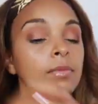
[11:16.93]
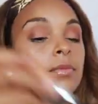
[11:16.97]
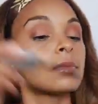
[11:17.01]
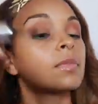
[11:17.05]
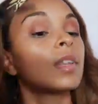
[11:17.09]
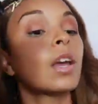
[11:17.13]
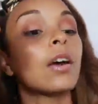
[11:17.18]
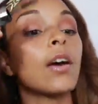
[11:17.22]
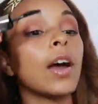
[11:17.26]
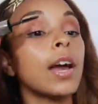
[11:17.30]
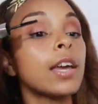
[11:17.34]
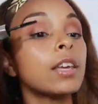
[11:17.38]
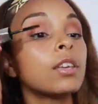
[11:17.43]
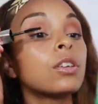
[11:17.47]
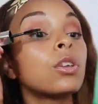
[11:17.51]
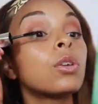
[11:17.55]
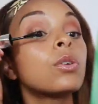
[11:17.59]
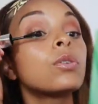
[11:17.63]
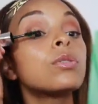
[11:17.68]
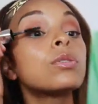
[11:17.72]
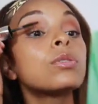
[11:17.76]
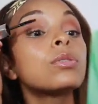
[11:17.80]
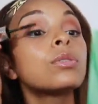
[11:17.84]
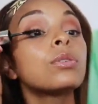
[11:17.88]
Now, I
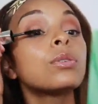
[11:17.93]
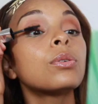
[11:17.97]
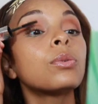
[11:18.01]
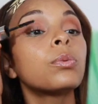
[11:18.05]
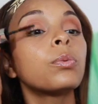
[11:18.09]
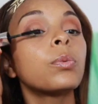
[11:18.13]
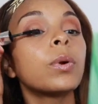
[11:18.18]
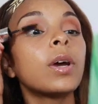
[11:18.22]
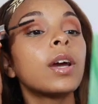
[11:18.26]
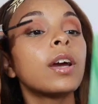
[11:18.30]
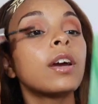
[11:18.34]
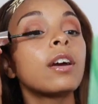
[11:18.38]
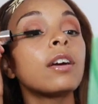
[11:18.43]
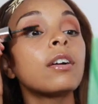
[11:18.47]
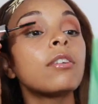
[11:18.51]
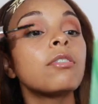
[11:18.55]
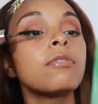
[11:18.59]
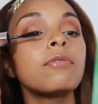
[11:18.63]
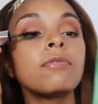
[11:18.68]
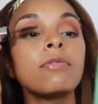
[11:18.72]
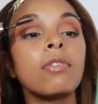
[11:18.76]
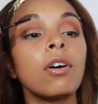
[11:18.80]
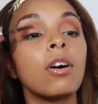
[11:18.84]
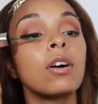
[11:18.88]
used to wear
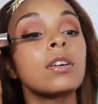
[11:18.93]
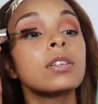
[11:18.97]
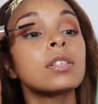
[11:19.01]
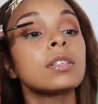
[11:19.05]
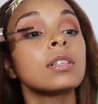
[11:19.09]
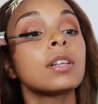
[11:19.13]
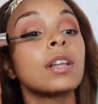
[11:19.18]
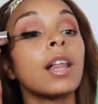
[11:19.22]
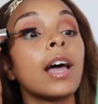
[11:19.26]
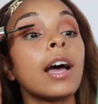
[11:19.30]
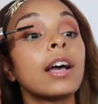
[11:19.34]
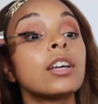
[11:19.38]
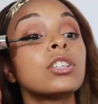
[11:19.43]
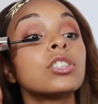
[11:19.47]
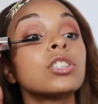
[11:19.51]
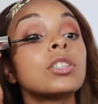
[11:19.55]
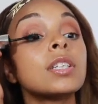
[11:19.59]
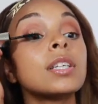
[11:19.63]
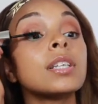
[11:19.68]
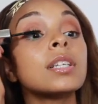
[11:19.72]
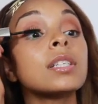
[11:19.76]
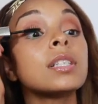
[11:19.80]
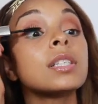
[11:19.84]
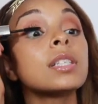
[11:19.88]
false
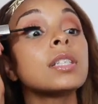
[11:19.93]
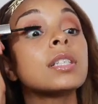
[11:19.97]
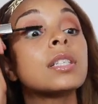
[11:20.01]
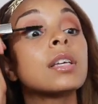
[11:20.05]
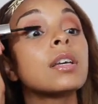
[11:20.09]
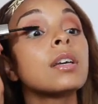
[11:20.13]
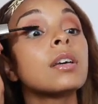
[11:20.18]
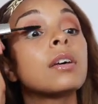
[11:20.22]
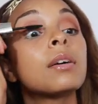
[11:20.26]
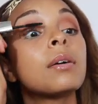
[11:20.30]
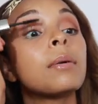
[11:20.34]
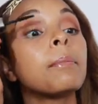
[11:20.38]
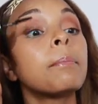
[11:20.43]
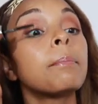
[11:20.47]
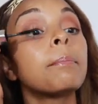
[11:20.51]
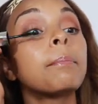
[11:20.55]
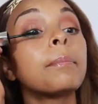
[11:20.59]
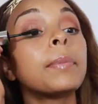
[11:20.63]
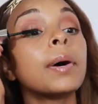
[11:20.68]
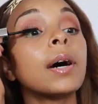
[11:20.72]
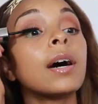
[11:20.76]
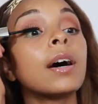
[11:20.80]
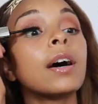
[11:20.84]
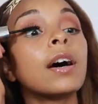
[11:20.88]
lashes,
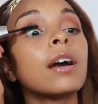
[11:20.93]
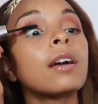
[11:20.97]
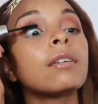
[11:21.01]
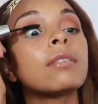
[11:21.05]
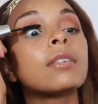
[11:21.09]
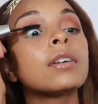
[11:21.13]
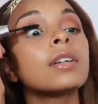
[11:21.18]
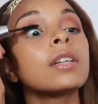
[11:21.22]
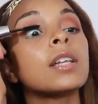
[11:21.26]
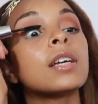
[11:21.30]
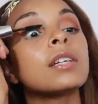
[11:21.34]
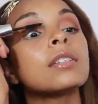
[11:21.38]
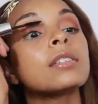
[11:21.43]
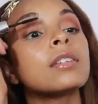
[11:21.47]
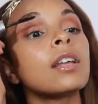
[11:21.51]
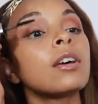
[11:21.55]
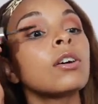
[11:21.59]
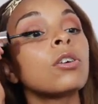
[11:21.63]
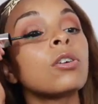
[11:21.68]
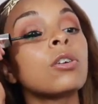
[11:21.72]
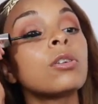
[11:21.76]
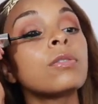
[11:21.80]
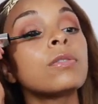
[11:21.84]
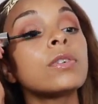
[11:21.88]
but I realized
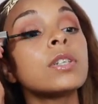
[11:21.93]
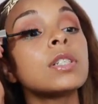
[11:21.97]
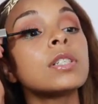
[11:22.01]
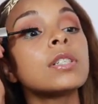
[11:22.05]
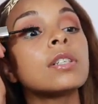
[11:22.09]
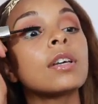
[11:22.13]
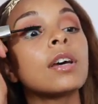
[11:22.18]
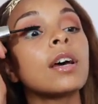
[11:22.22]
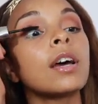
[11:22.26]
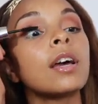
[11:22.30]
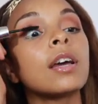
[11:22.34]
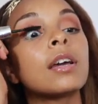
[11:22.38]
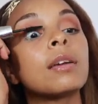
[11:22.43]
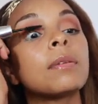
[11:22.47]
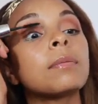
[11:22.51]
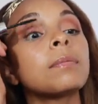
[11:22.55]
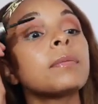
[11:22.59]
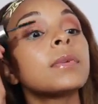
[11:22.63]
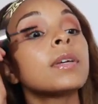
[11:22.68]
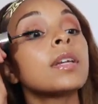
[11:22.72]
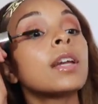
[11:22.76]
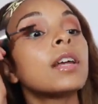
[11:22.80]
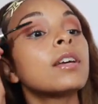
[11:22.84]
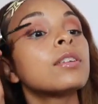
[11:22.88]
that over
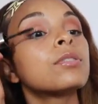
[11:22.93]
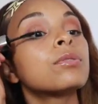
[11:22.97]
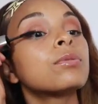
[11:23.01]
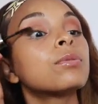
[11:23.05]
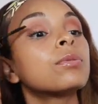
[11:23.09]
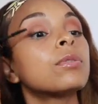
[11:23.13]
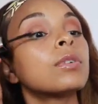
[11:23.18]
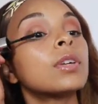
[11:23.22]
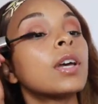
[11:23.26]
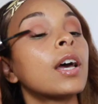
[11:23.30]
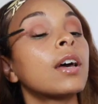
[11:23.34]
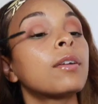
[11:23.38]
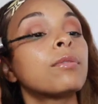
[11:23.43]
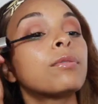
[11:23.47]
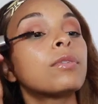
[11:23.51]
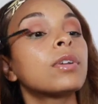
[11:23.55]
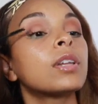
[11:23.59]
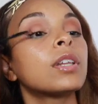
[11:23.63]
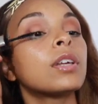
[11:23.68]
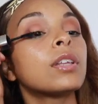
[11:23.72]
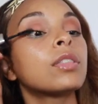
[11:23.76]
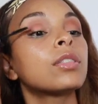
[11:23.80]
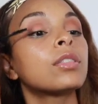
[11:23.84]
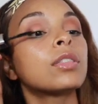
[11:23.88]
time it had
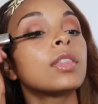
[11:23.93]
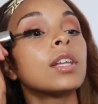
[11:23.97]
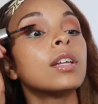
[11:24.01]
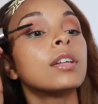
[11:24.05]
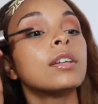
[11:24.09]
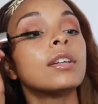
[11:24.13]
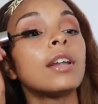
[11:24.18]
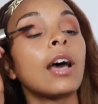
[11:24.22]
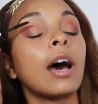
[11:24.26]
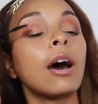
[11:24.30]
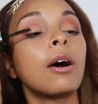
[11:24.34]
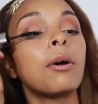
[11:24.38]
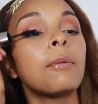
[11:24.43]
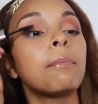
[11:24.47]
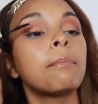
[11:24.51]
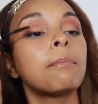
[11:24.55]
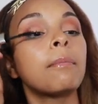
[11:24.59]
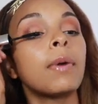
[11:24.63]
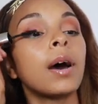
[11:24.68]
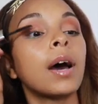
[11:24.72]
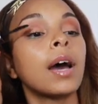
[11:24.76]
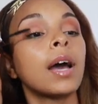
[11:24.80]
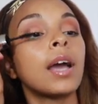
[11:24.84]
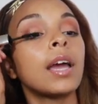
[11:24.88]
really thinned out
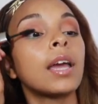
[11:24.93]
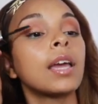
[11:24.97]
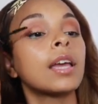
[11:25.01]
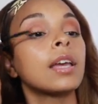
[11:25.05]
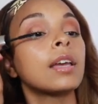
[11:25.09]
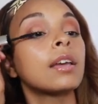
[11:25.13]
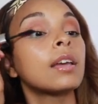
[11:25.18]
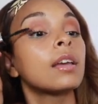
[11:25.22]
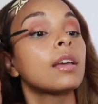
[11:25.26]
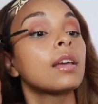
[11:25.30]
my